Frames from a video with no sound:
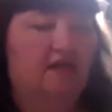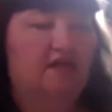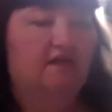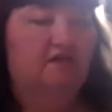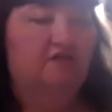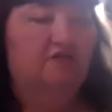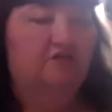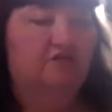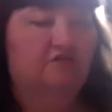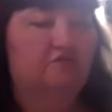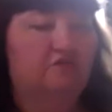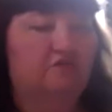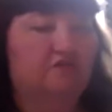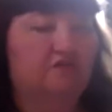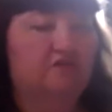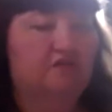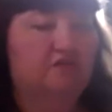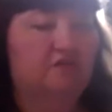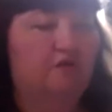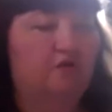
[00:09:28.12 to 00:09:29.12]
Sure.
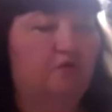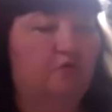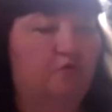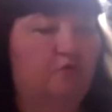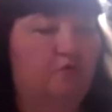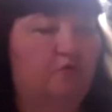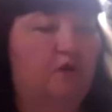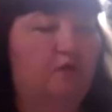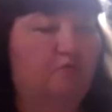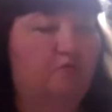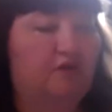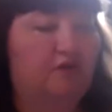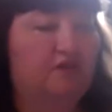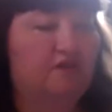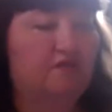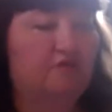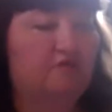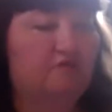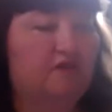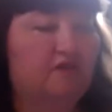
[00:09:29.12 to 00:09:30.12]
So when we
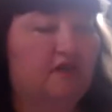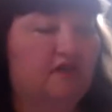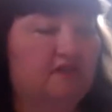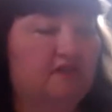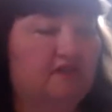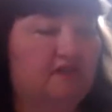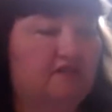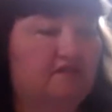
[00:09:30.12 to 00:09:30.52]
do contact